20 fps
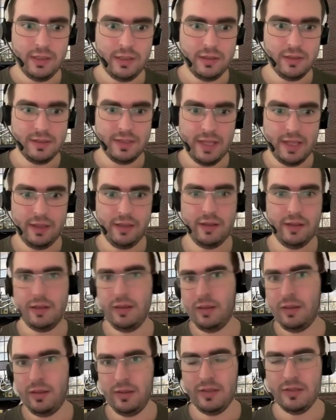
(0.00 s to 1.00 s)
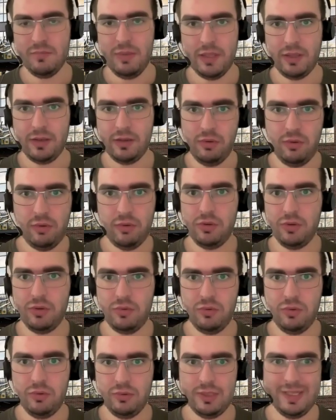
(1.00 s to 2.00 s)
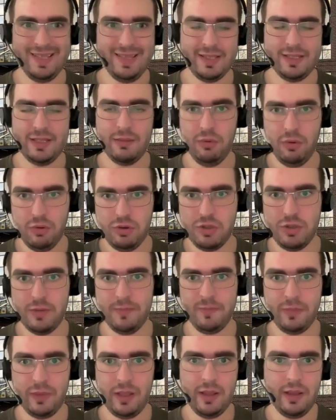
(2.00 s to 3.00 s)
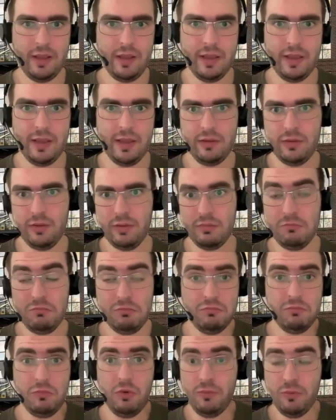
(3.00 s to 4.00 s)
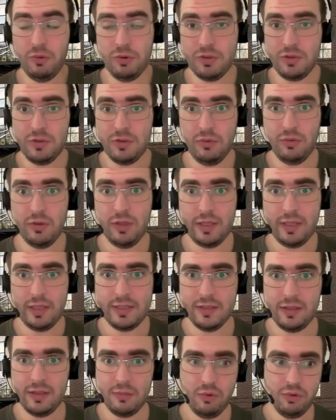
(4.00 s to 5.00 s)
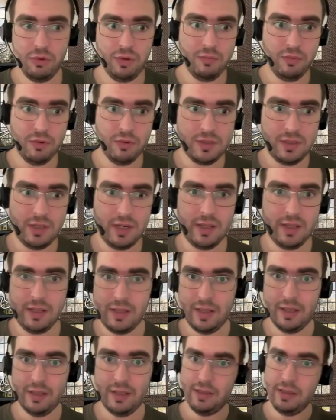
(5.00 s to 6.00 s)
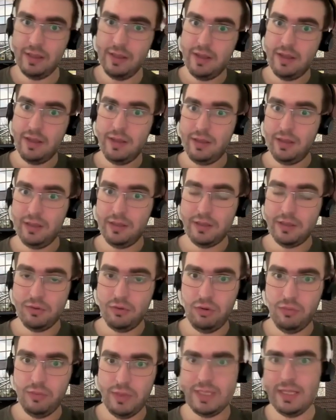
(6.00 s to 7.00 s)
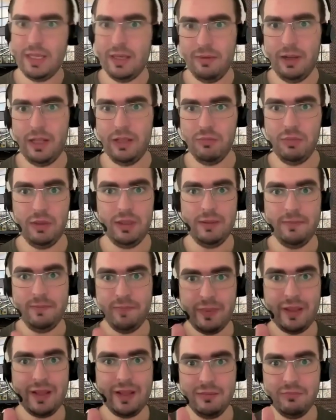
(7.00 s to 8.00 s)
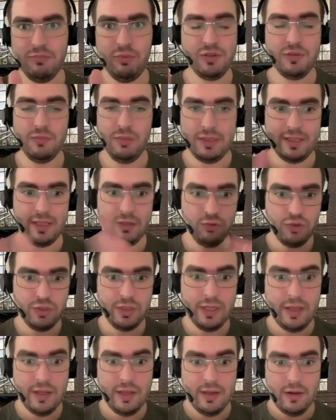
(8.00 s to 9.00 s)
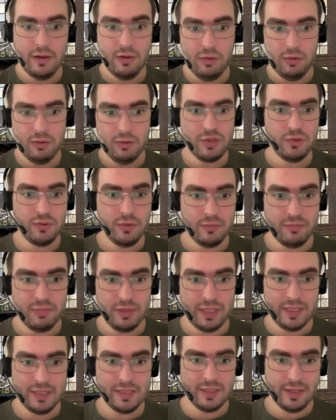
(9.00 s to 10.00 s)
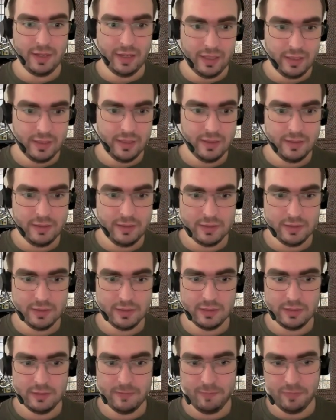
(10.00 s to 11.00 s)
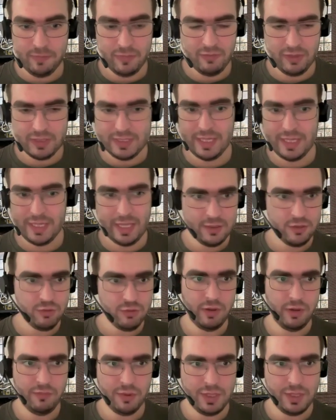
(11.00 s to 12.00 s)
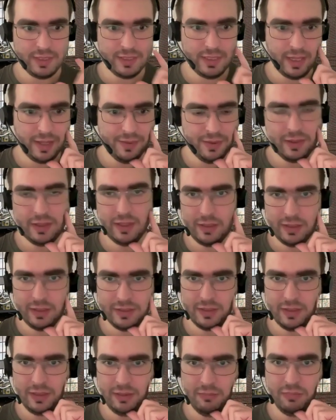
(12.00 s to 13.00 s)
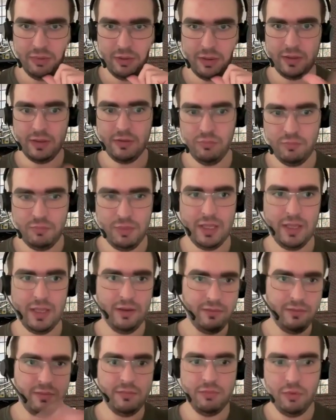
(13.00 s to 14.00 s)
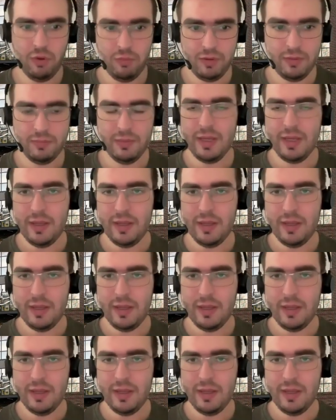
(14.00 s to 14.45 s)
then it is better not to use this approach. And of course, you can consider monorepository, and it is always a valuable possible solution. Also, please read, once again, sorry for this, I think it is import to PDF problem